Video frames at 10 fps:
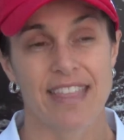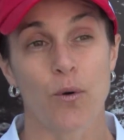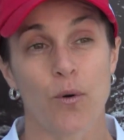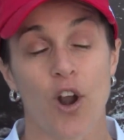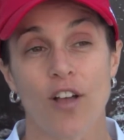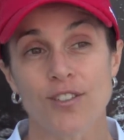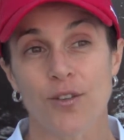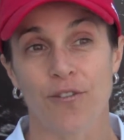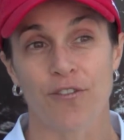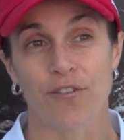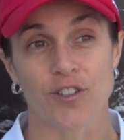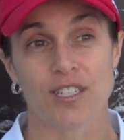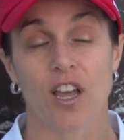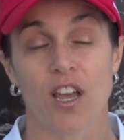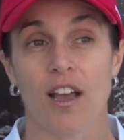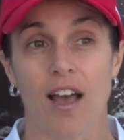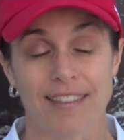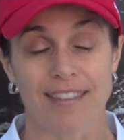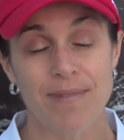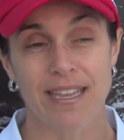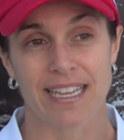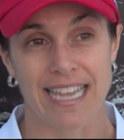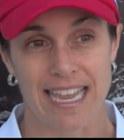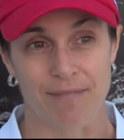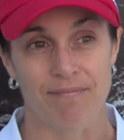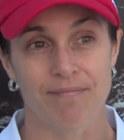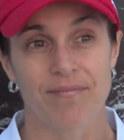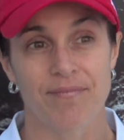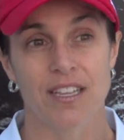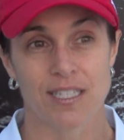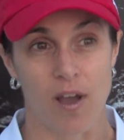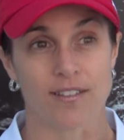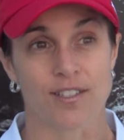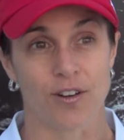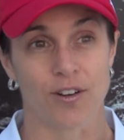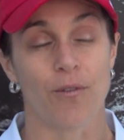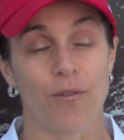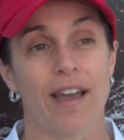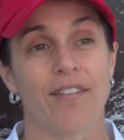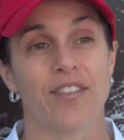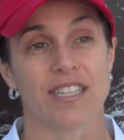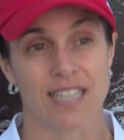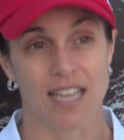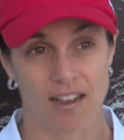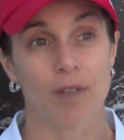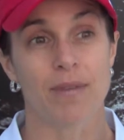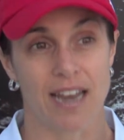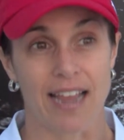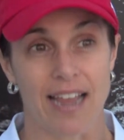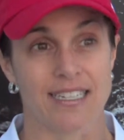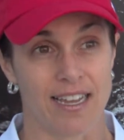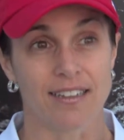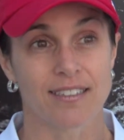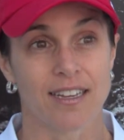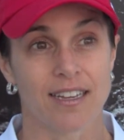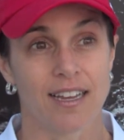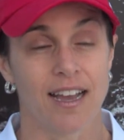They were also the first Olympic game sponsor around this carbon idea.